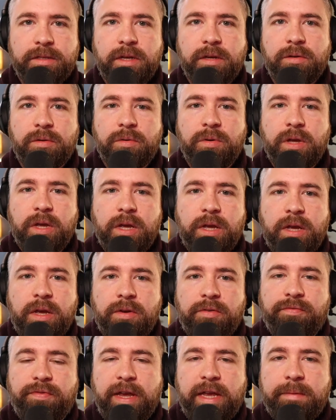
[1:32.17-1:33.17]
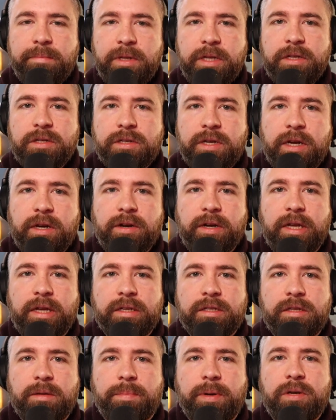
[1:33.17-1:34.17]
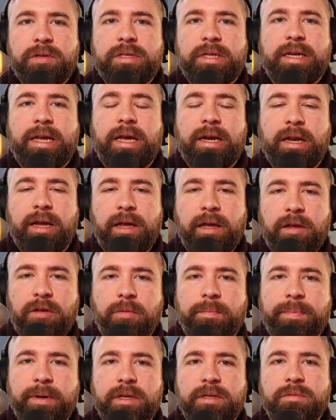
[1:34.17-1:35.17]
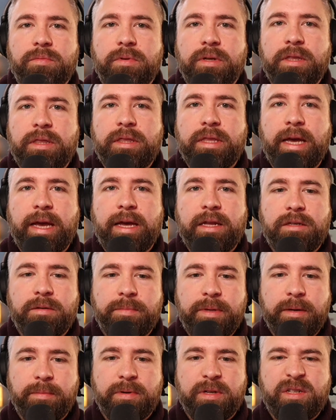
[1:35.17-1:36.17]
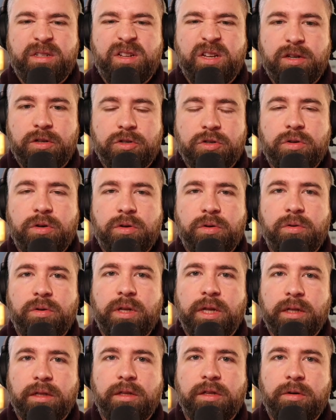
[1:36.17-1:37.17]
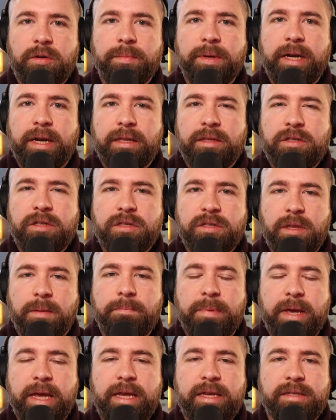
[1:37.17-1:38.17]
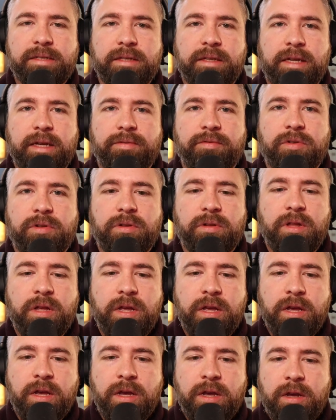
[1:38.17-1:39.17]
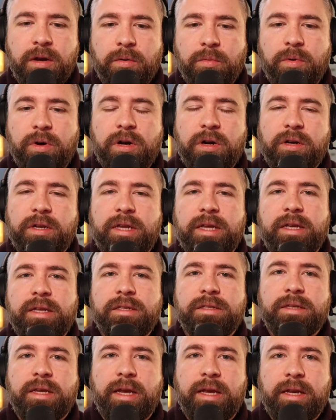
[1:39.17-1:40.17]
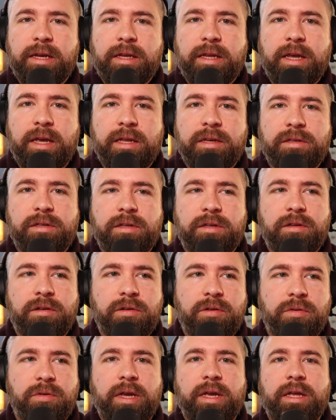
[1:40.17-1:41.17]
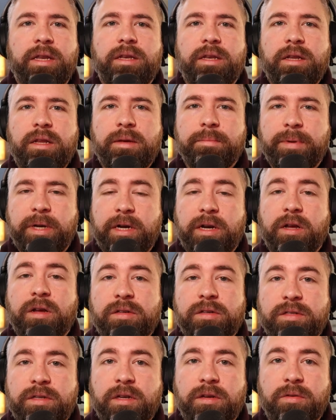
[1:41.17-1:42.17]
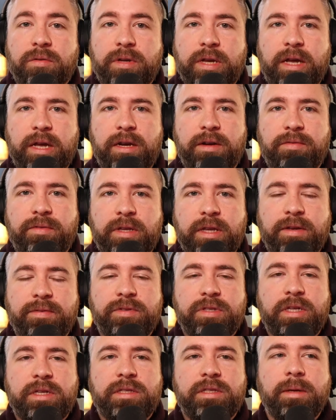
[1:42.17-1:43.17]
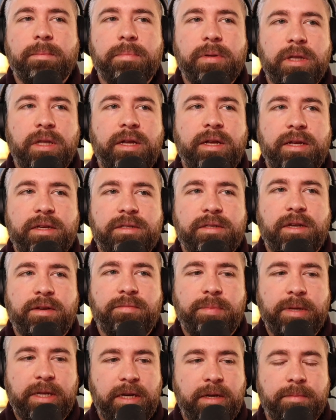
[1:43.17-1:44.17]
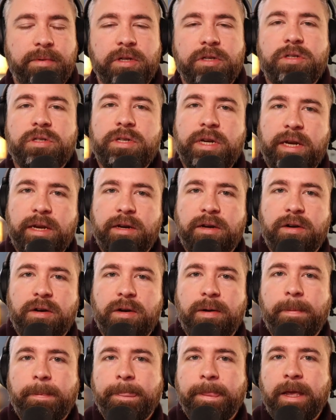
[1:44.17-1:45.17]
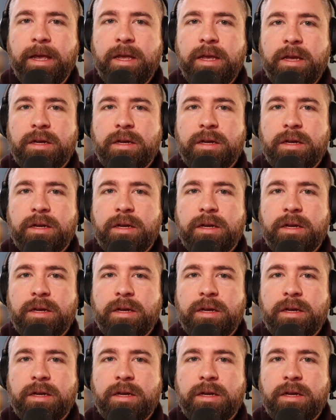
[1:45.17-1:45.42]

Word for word: so family sharing is supposed to kind of help us with that to be able to control a little bit at just the base level what our kids can and can't do and but it also kind of gives us the plus of being able to share